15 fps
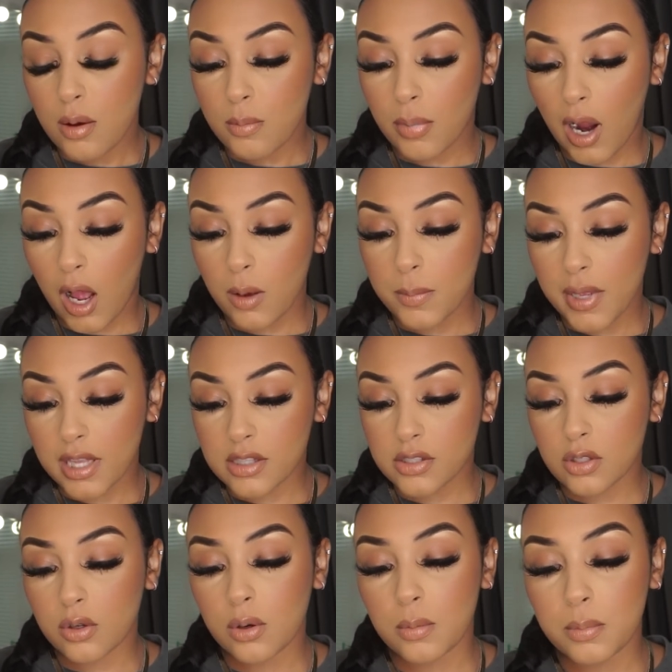brow
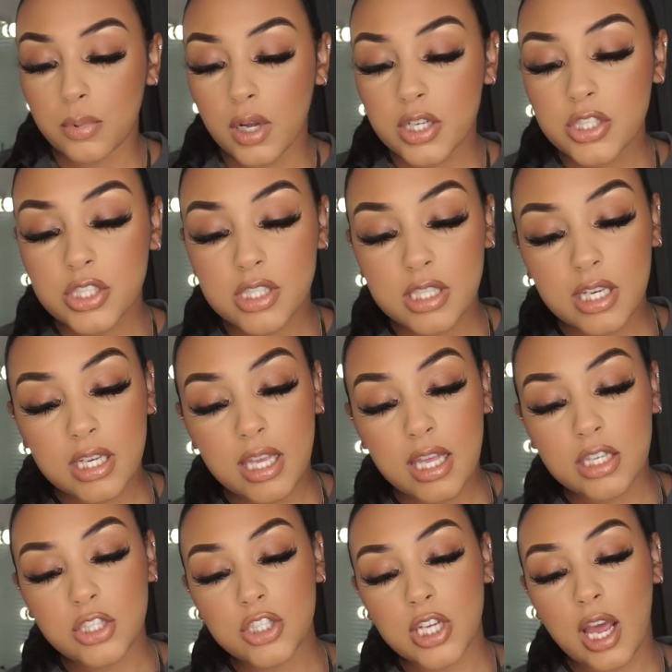pencil, blush stick,
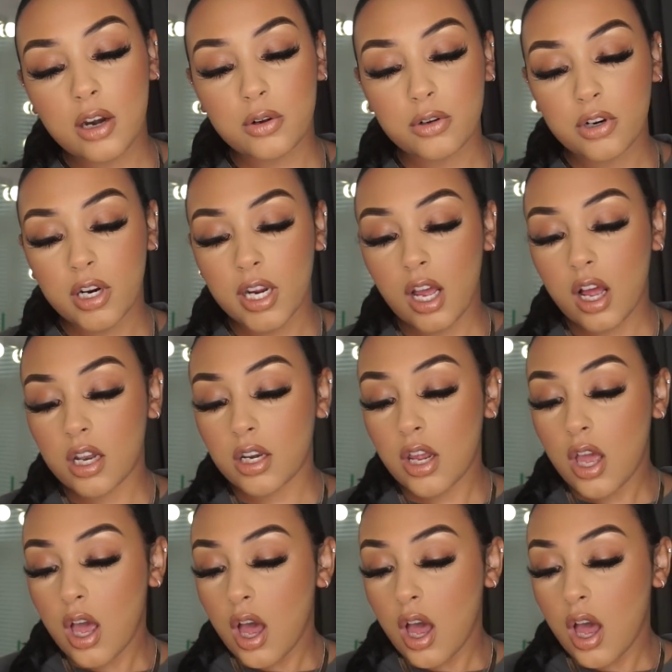and shadow crayon.